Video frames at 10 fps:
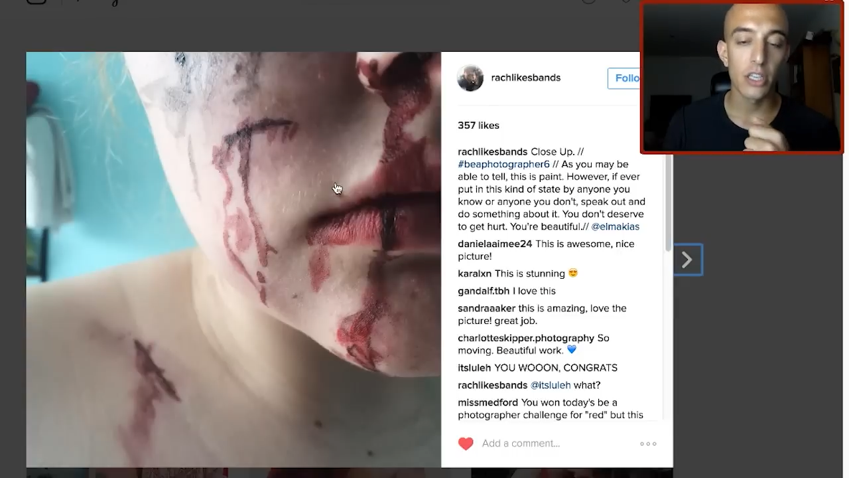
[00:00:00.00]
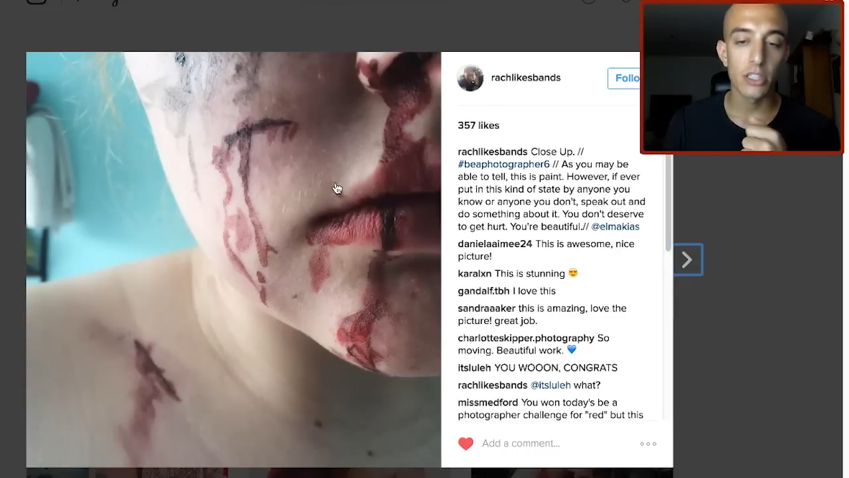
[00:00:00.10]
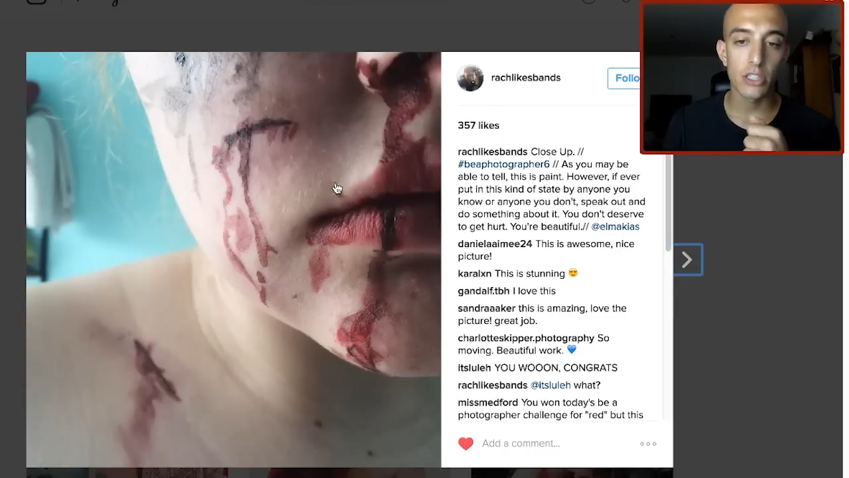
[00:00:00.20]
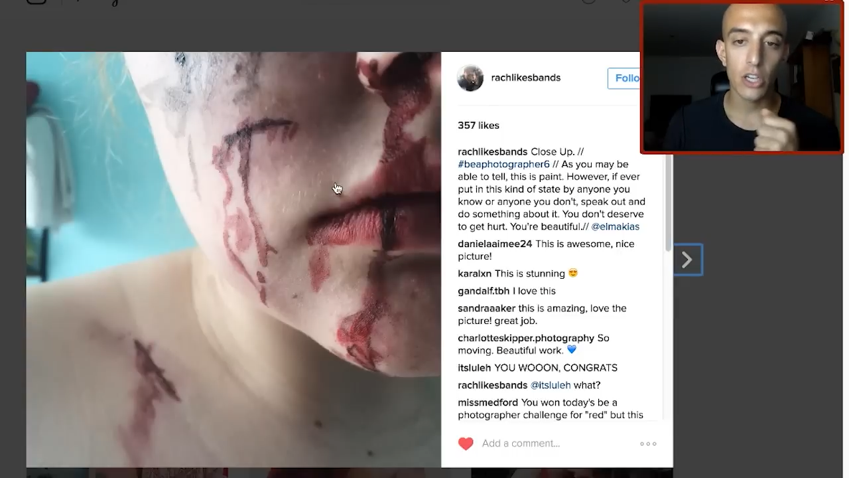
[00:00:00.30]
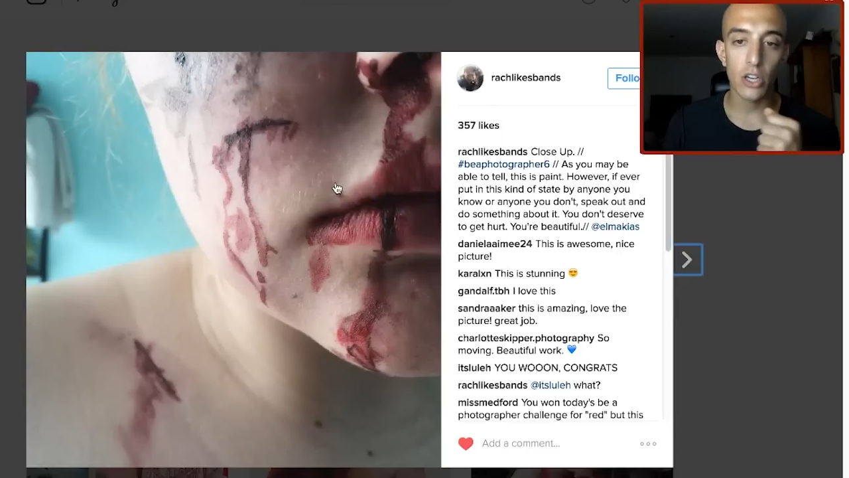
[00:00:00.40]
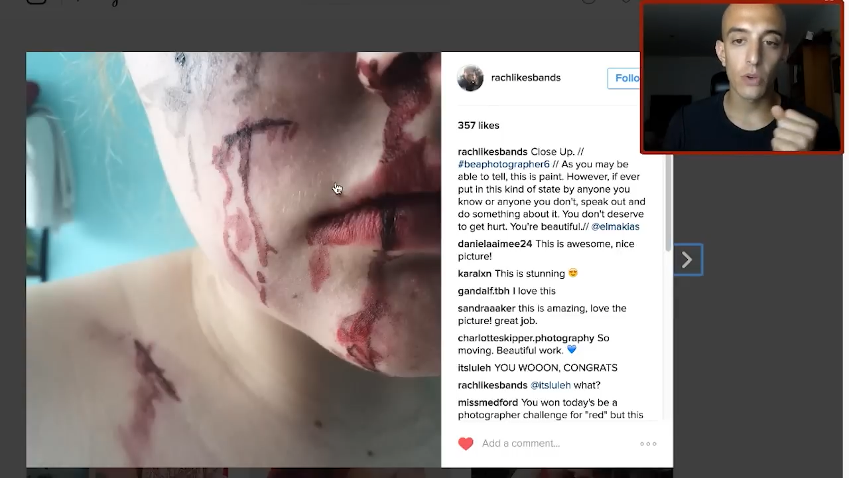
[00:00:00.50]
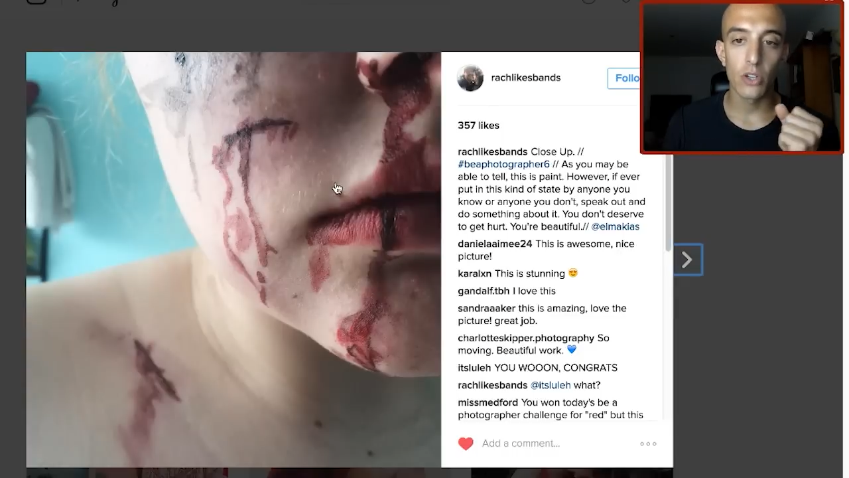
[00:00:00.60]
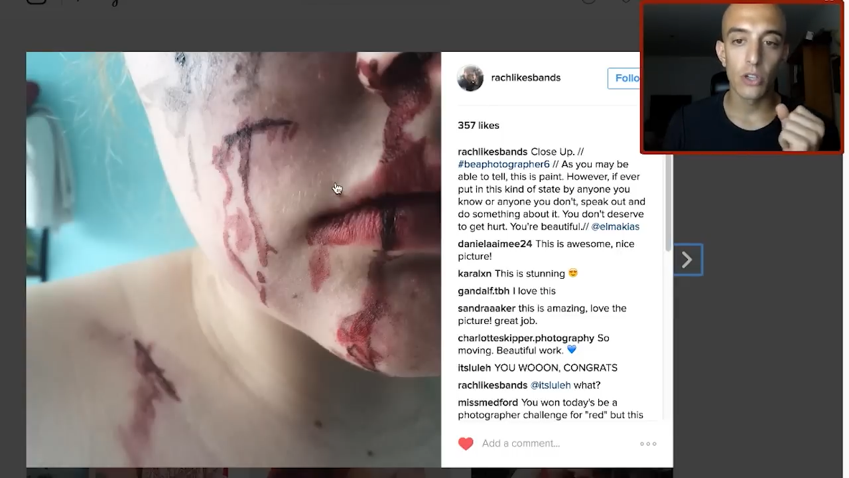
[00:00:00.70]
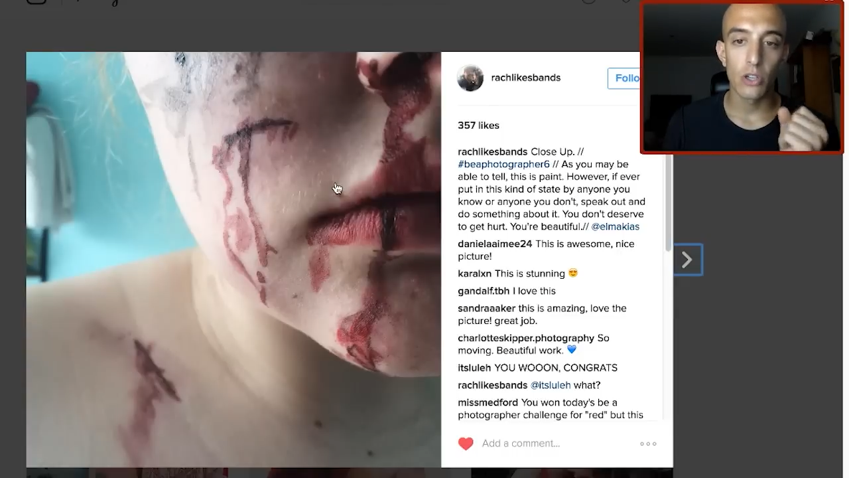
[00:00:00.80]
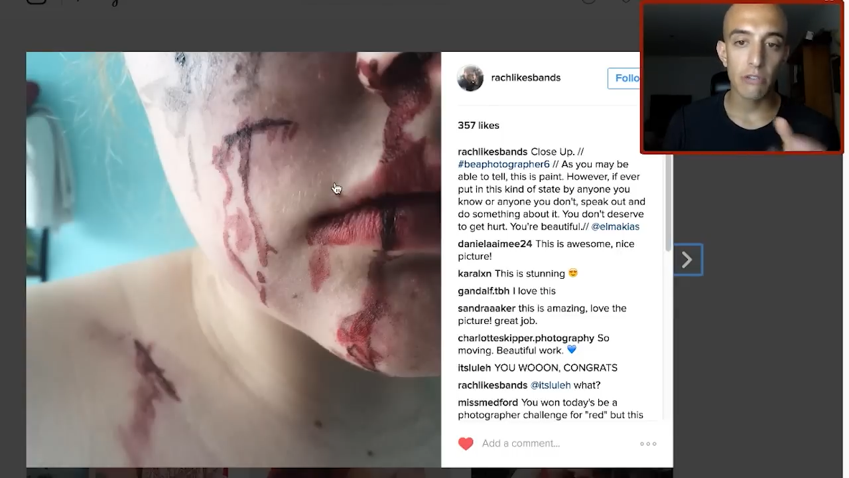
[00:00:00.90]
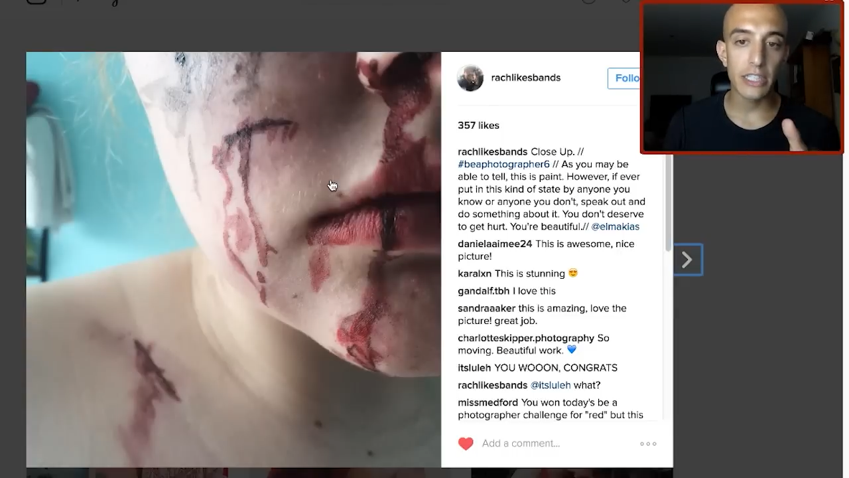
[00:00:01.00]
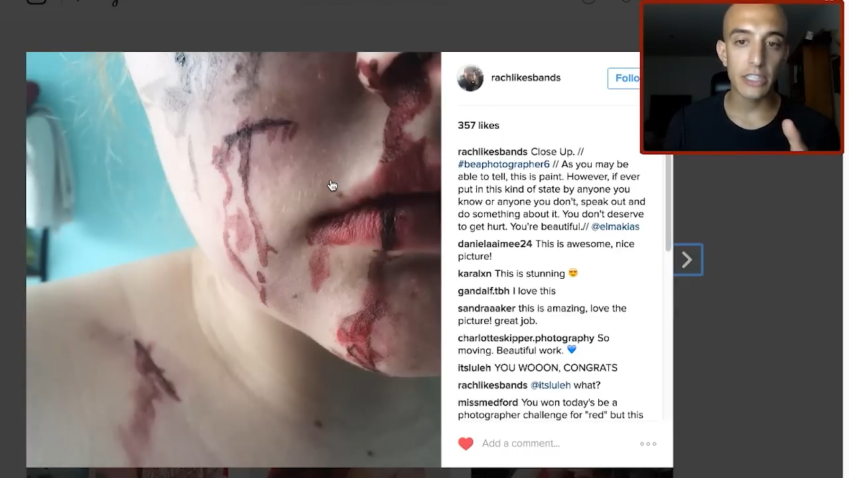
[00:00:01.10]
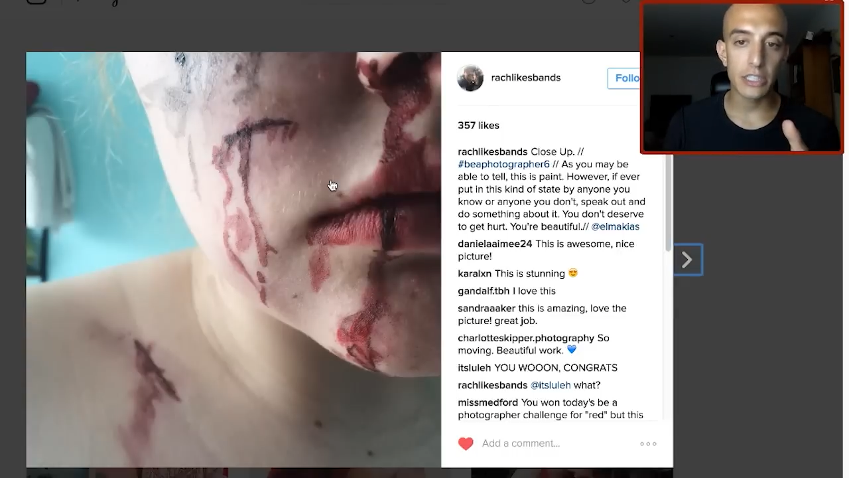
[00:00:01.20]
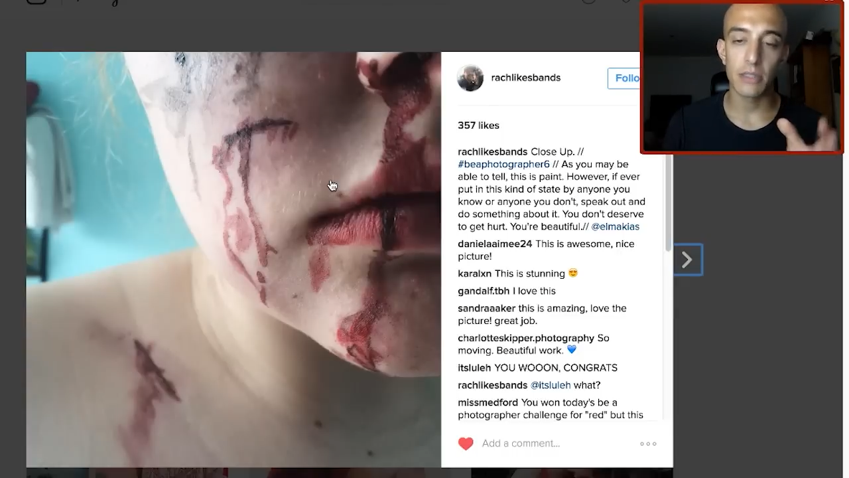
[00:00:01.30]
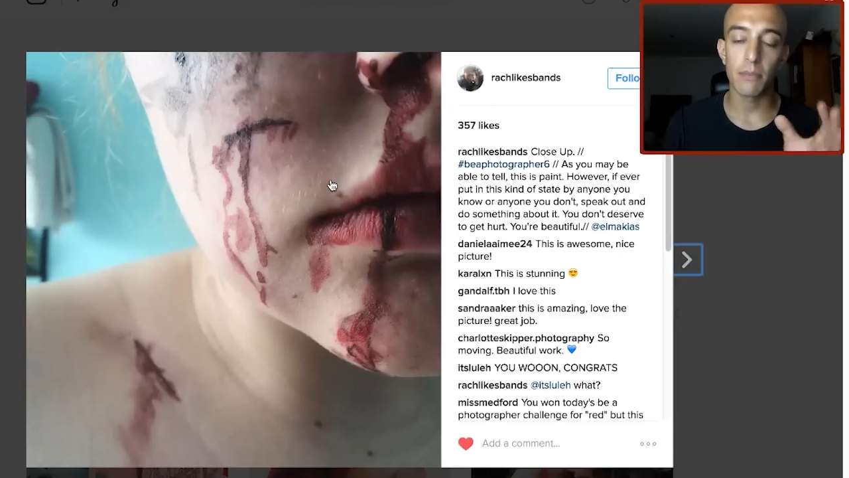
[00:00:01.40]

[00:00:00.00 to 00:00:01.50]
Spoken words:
So, Rach,